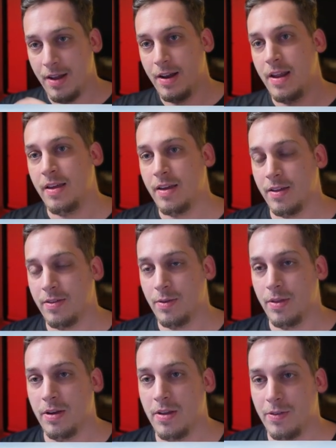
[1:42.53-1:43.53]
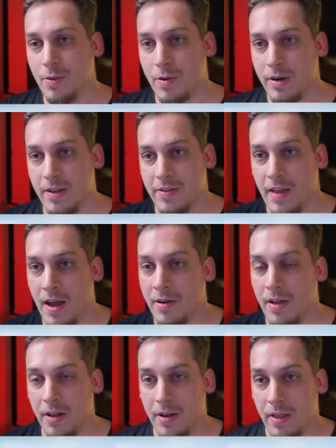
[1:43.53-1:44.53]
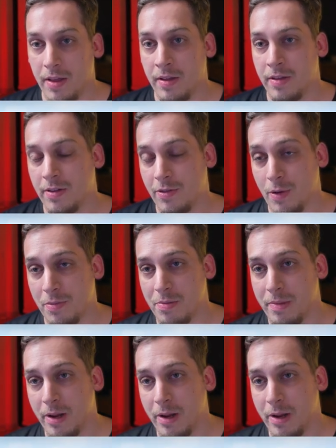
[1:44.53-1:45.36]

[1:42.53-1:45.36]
link to the Discord is down in the description